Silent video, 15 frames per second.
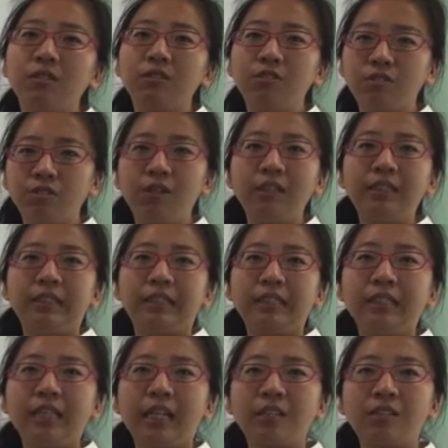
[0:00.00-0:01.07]

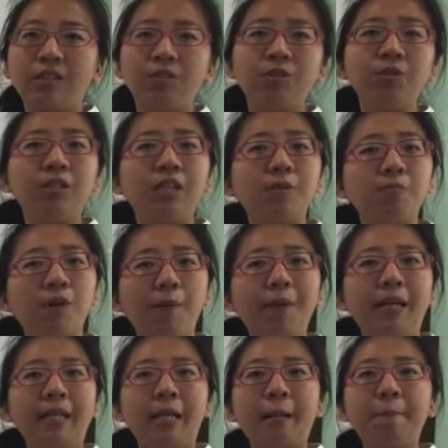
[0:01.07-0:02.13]
strategy executed
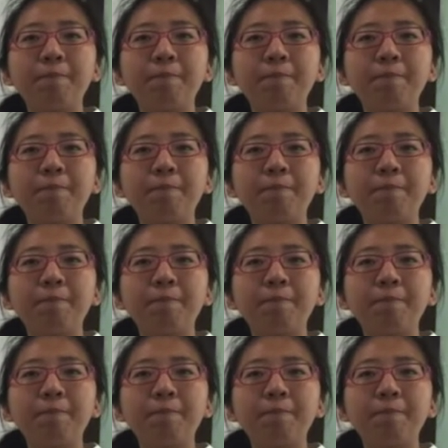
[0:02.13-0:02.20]
properly.